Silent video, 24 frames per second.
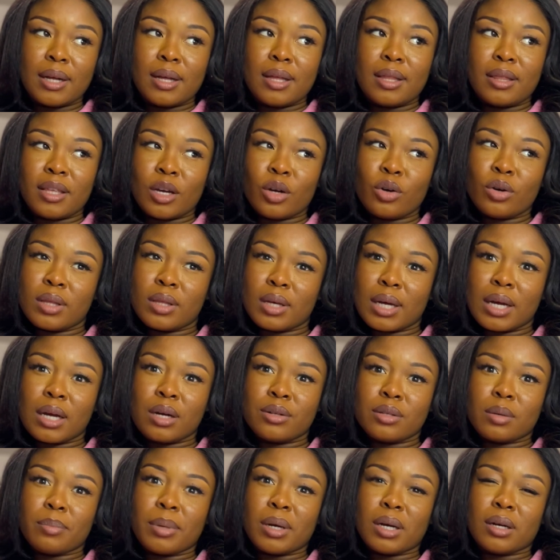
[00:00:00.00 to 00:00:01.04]
There are
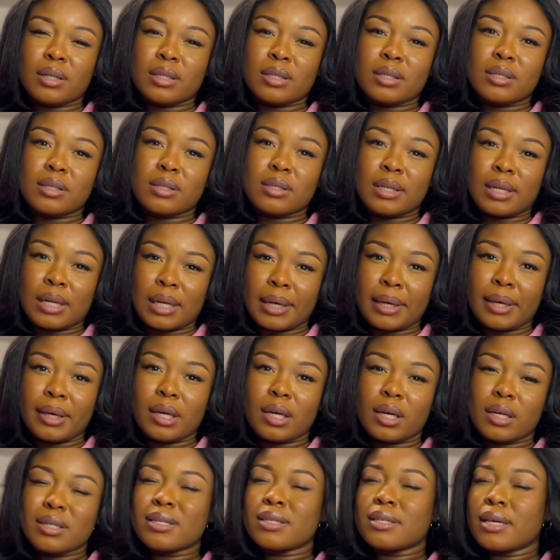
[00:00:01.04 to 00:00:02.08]
counterparts like
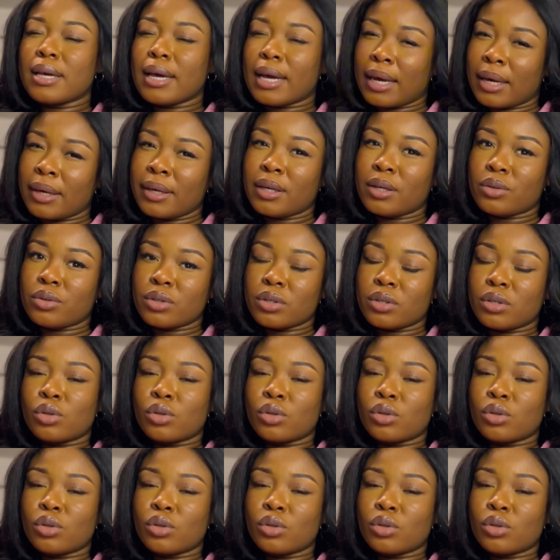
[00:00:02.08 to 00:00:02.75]
IELTS.